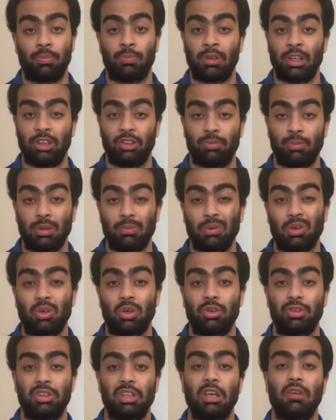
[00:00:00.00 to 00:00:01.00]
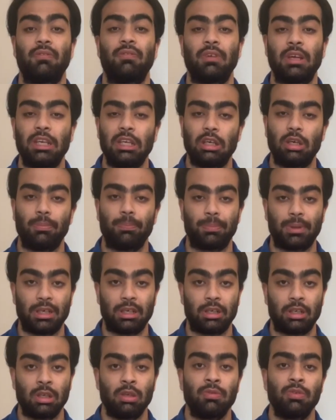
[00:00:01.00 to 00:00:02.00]
placement because they are very
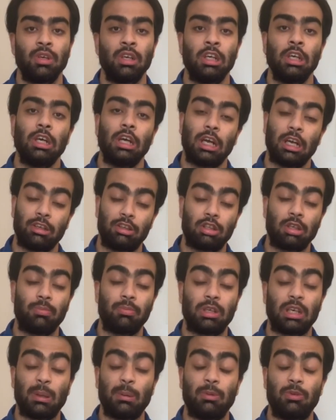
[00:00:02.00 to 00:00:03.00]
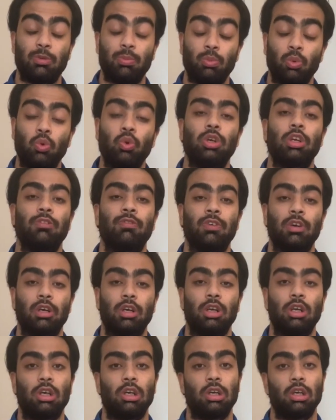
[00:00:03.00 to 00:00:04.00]
competitive and sometimes more
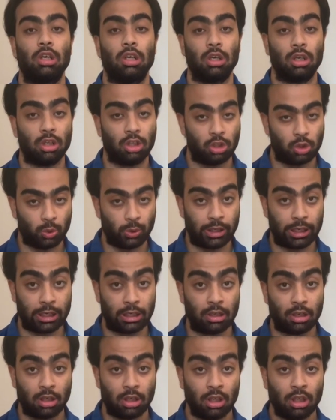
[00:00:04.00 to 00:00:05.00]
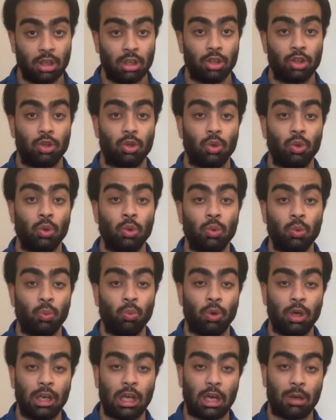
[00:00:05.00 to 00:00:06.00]
difficult to get. So
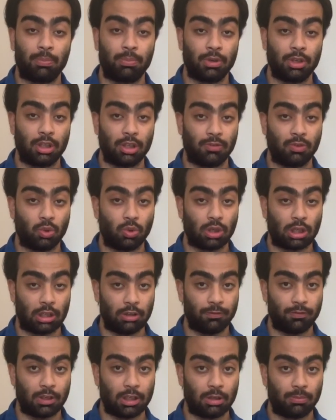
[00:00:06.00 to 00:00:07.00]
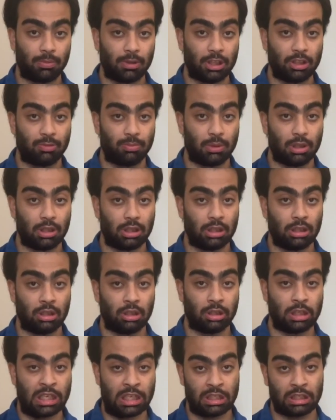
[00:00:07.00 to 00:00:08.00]
what happens if you can't find placement here
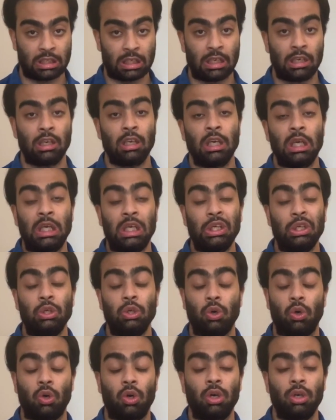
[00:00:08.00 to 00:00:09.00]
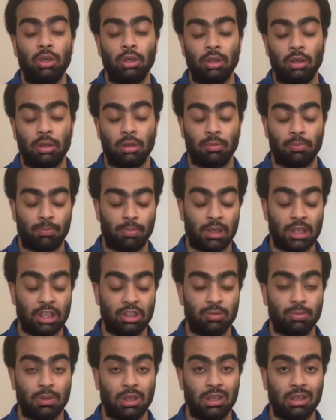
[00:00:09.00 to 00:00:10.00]
is that your
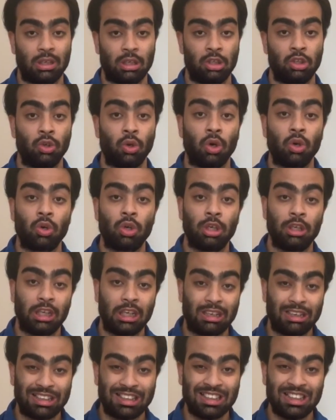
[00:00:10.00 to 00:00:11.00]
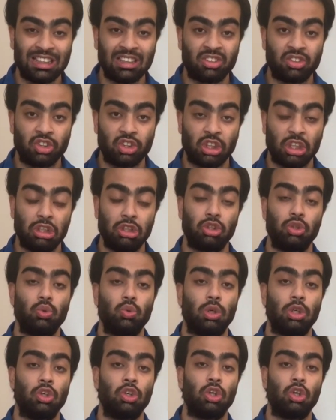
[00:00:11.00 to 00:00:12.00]
degree is changed
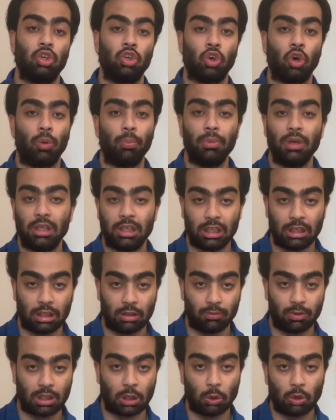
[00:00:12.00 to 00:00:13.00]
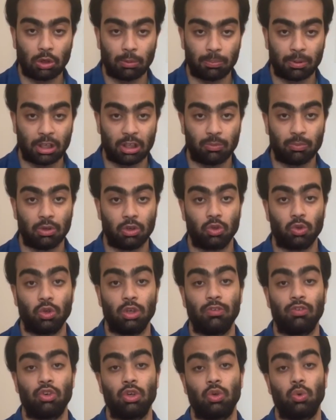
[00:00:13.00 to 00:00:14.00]
to a normal degree without a placement. So
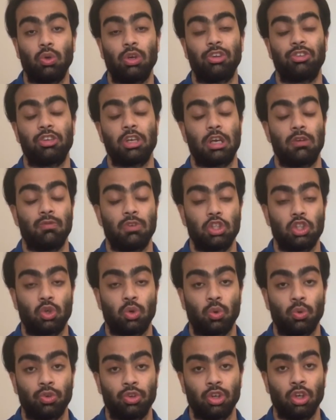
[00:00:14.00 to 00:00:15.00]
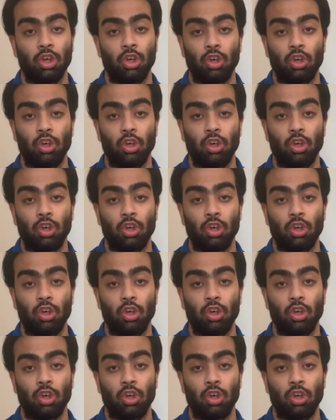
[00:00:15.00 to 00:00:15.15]
if you're doing a sandwich course